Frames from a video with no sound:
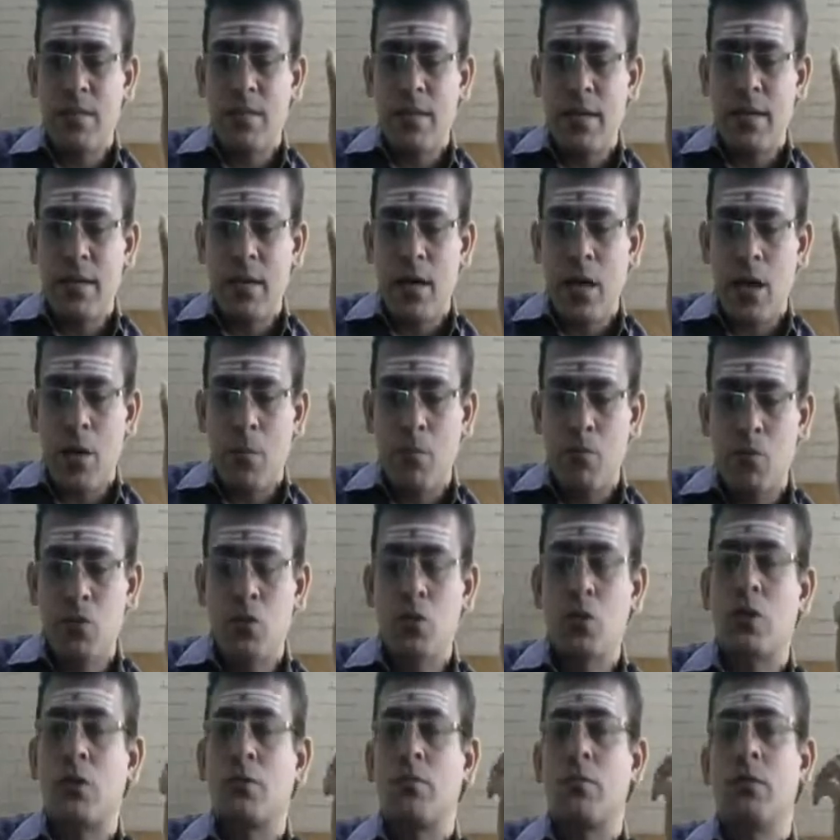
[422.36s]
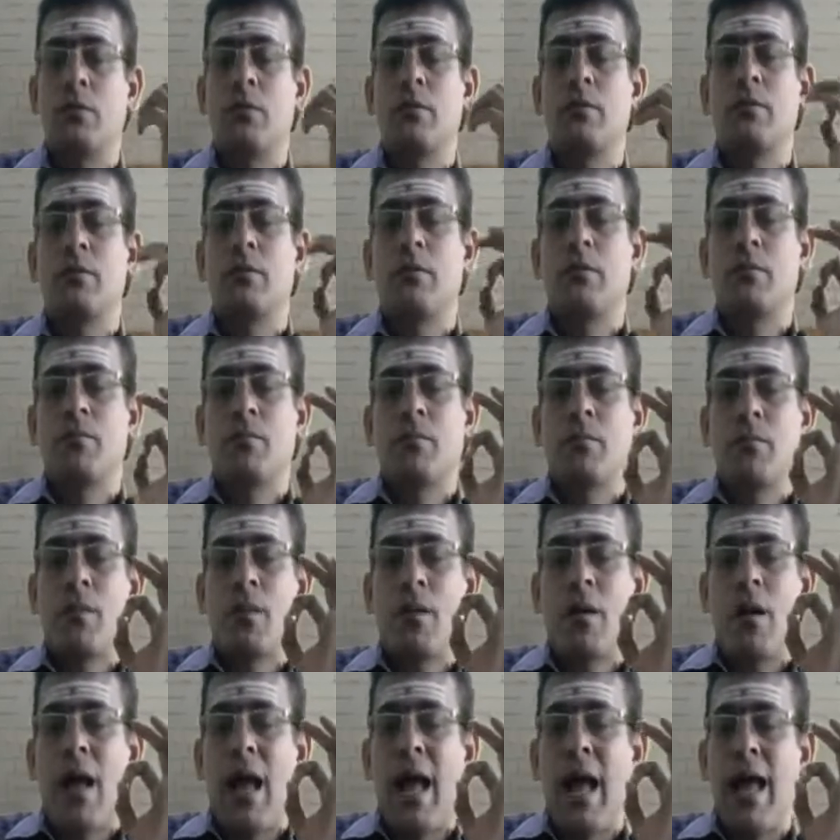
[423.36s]
I absorb,
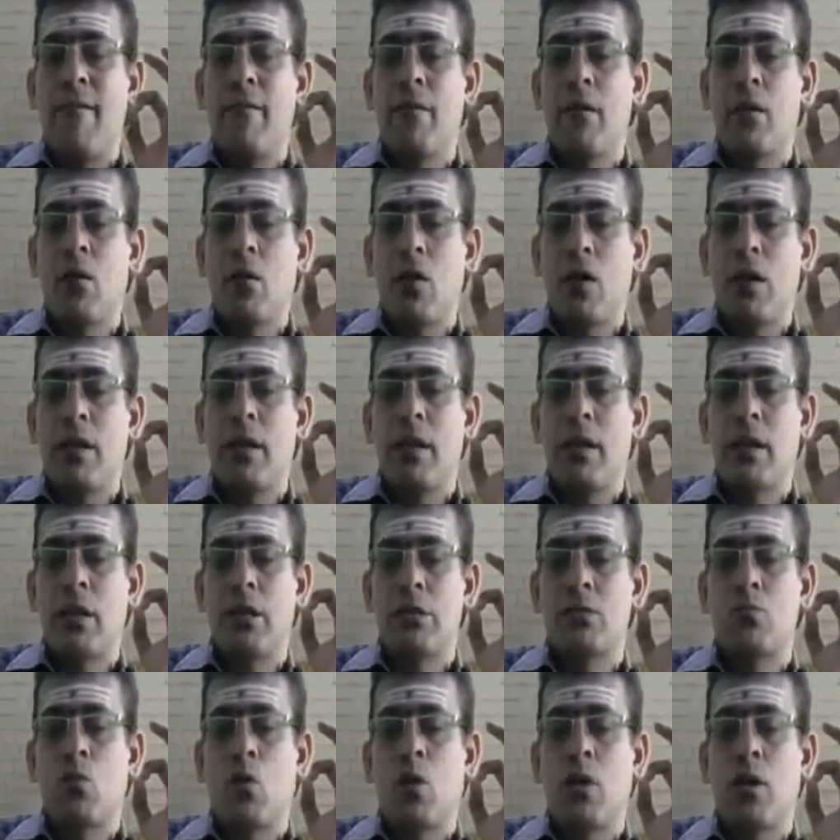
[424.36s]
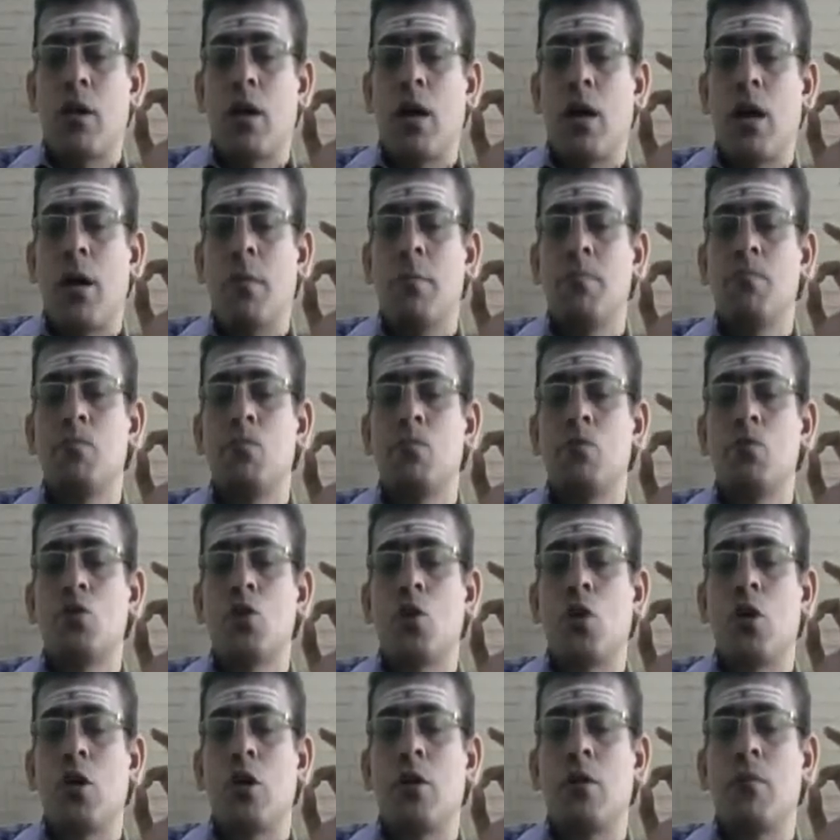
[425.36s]
I will call that as what?
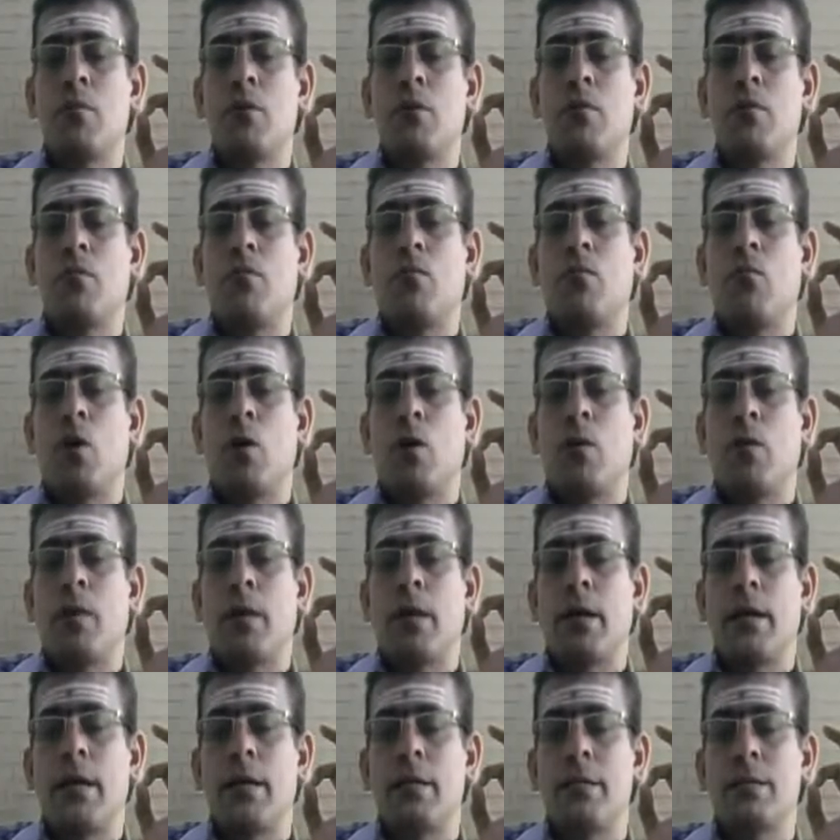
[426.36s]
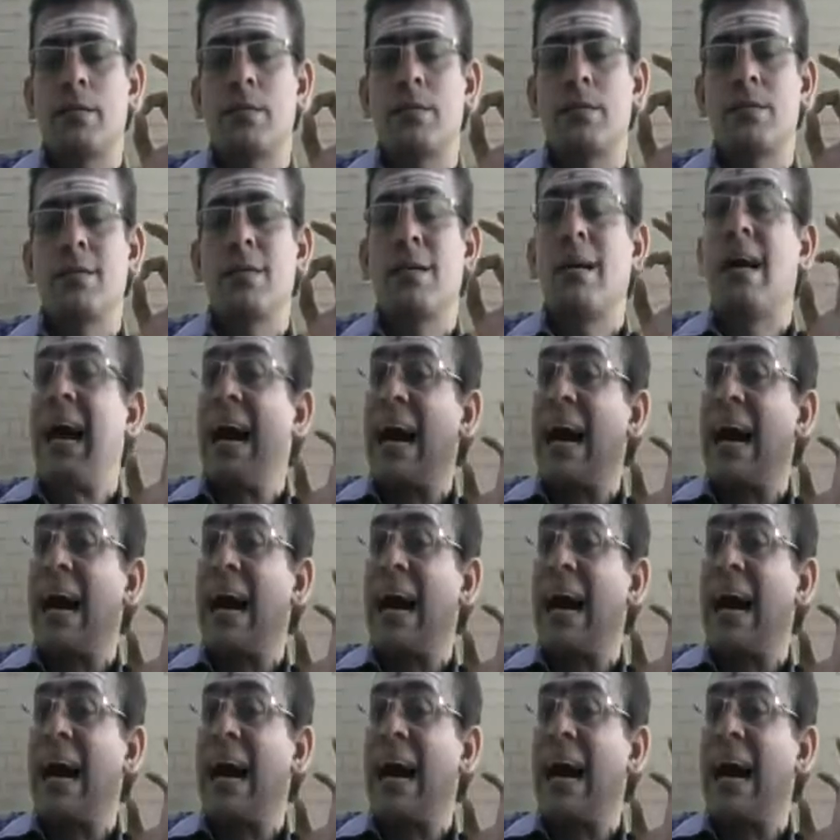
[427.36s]
Absorbed overheads.